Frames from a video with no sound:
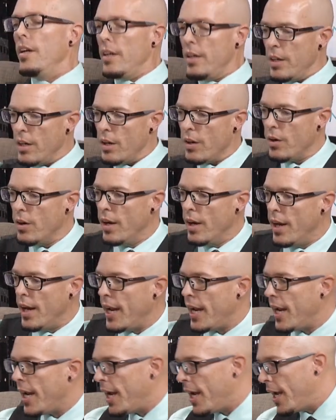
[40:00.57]
you know,
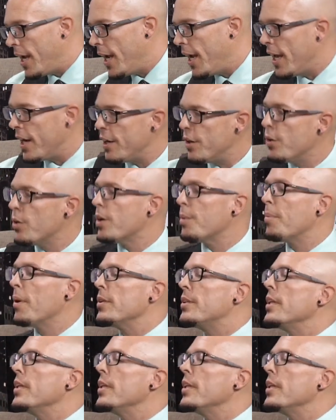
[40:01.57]
and you're about